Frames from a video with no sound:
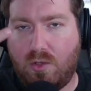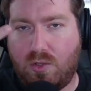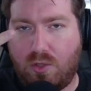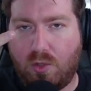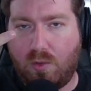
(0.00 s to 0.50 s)

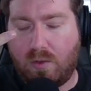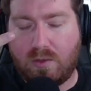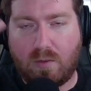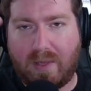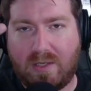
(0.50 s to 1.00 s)
2.
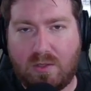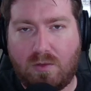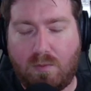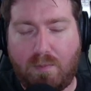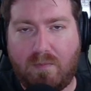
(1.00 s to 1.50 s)
So
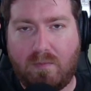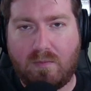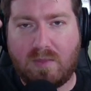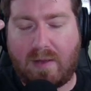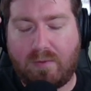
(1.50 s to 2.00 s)

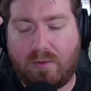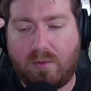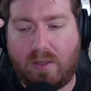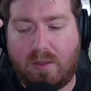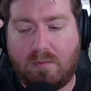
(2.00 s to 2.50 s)
tap for
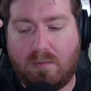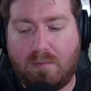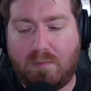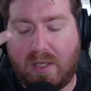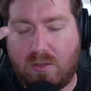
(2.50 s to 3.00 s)
3,
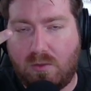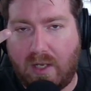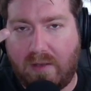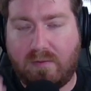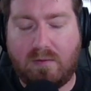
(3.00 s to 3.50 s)
pay 2
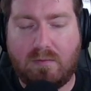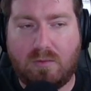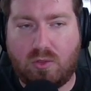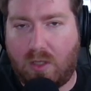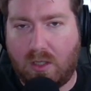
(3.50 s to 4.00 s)
life,
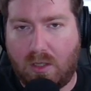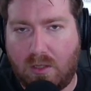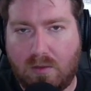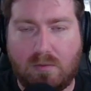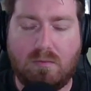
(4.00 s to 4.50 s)
draw a
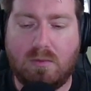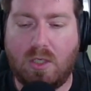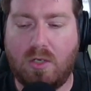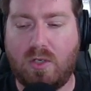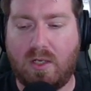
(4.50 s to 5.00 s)
card.
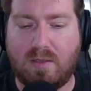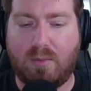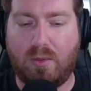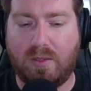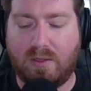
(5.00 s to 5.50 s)
Card draw is
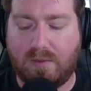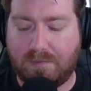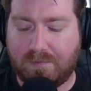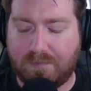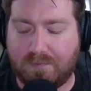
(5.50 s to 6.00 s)
important.
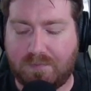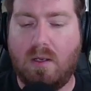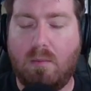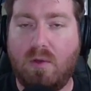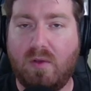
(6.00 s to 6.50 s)

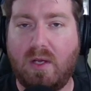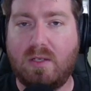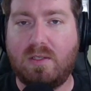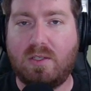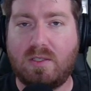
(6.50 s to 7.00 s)
Moving on
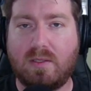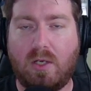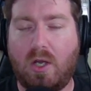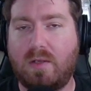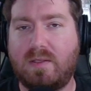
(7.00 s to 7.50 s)
to just
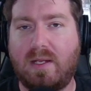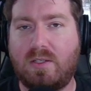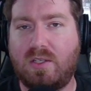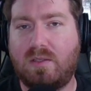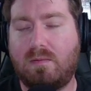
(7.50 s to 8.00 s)
cards that
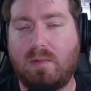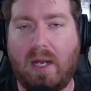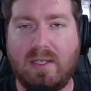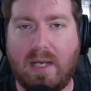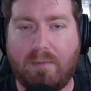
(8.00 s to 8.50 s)
just
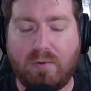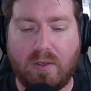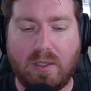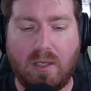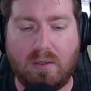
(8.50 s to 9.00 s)
kind of tap for
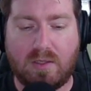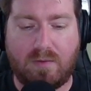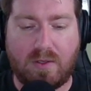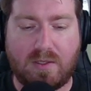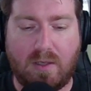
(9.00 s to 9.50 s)
our colors.
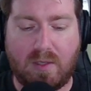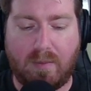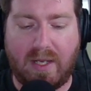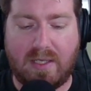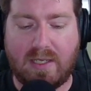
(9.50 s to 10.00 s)
First up,
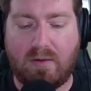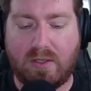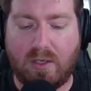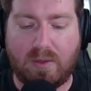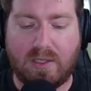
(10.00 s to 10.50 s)
Command Tower.
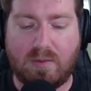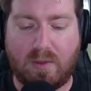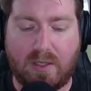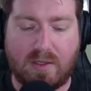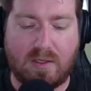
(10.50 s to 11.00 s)
You know what this
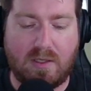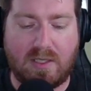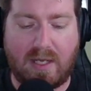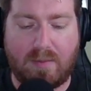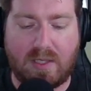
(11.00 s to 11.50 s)
one is. You
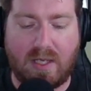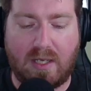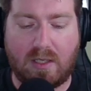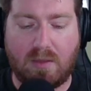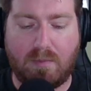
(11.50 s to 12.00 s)
tap it to add
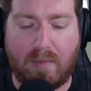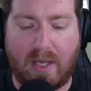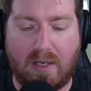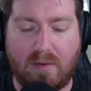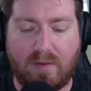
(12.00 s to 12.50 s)
a
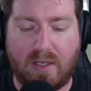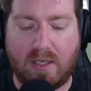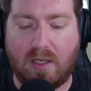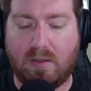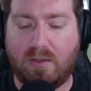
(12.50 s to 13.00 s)
mana of any
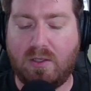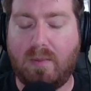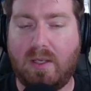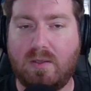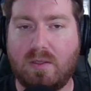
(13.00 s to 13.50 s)
color in your
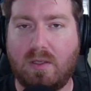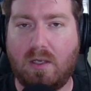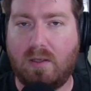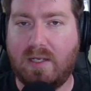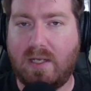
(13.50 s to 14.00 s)
commander's
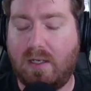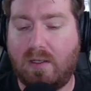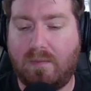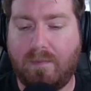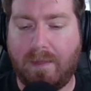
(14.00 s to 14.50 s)
color identity.
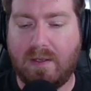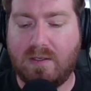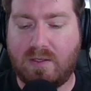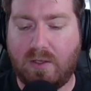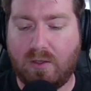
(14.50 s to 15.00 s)

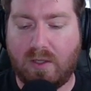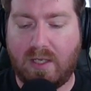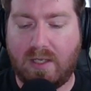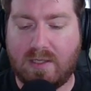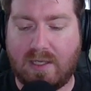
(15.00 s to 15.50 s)

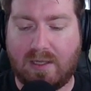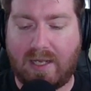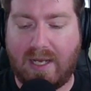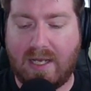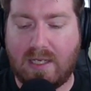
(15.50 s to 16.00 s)
Cinderglade is a
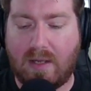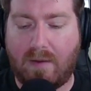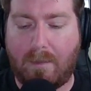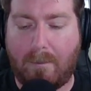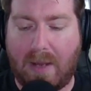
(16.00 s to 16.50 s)
land,
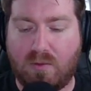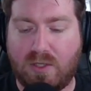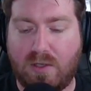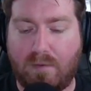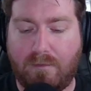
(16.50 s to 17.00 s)

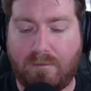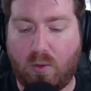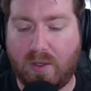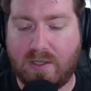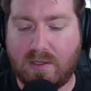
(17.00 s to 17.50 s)
mountain,
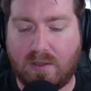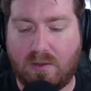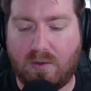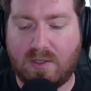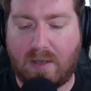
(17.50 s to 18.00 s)
forest. You
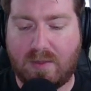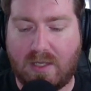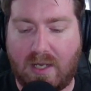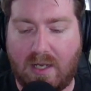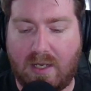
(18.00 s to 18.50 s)
can tap it
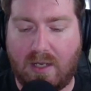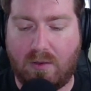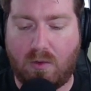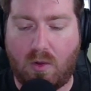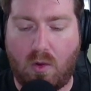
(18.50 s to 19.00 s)
to add a
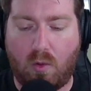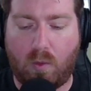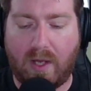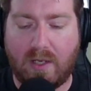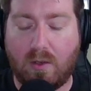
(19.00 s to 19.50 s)

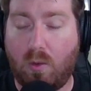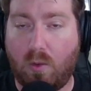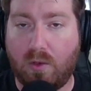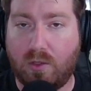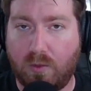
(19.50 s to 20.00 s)
red
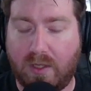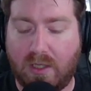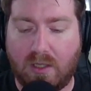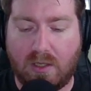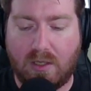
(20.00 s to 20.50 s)
or
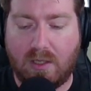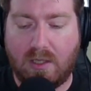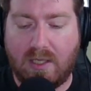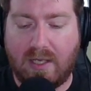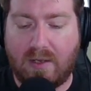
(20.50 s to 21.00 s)
green.
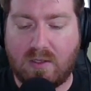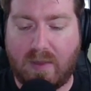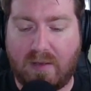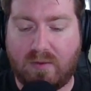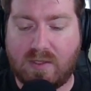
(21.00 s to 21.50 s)
It enters the
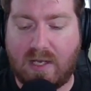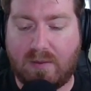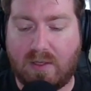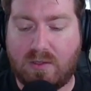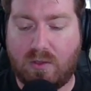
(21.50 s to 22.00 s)
battlefield tapped
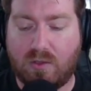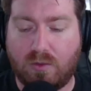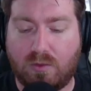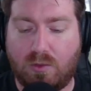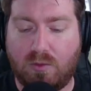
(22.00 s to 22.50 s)
unless you
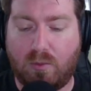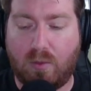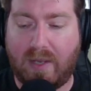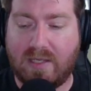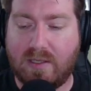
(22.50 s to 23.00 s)
control 2 or more
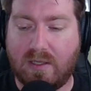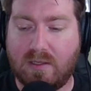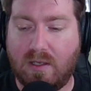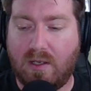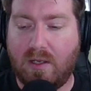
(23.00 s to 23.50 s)

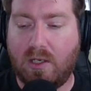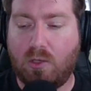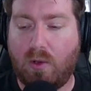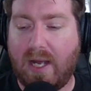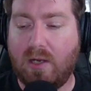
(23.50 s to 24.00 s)
basics.
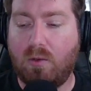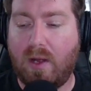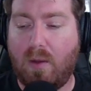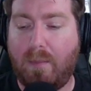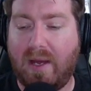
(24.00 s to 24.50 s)
Crag
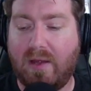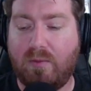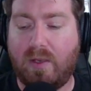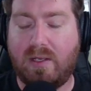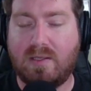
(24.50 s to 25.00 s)
Crown
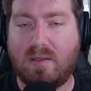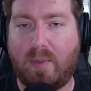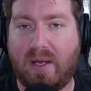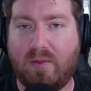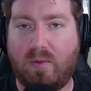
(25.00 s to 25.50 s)
Pathway is the
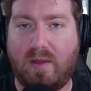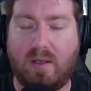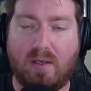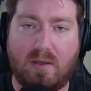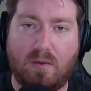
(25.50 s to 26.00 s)
pathway that
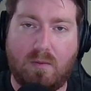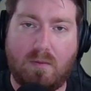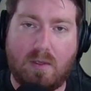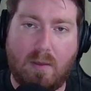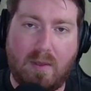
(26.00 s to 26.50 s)
can either
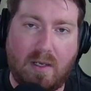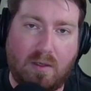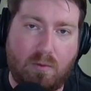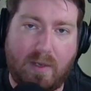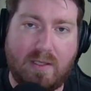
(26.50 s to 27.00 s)
come in on
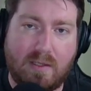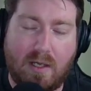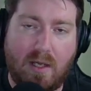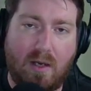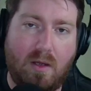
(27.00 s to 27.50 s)
the red
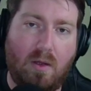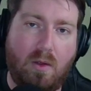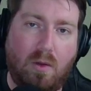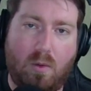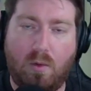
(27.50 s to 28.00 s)
side
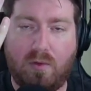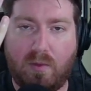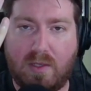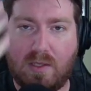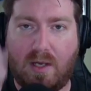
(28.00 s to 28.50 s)
or the
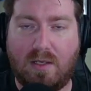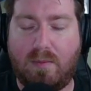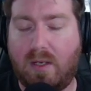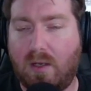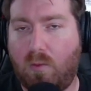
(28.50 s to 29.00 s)
green side,
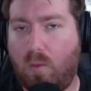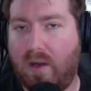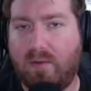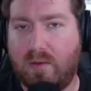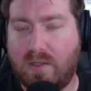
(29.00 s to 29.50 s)
depending on
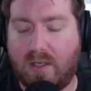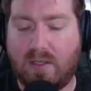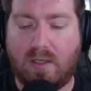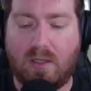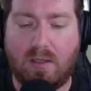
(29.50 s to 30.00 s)
whatever side you
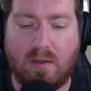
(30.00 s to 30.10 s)
need.